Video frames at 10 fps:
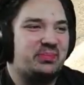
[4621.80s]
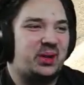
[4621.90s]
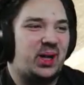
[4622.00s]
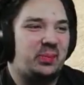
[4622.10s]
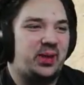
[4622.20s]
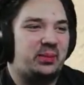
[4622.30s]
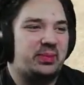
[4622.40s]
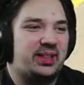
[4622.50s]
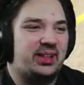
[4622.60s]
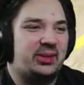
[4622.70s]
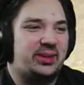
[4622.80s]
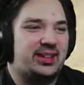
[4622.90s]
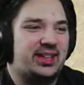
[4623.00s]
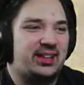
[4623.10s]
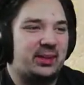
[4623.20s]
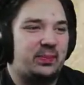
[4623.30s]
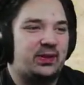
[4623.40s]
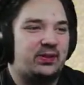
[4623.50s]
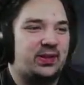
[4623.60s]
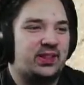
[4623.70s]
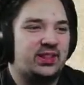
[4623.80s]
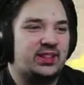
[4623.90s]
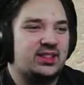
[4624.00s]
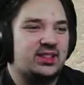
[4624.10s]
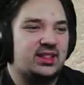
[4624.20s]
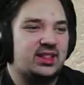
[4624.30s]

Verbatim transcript: popping up and down. Oh, what the hell happened to Vargas?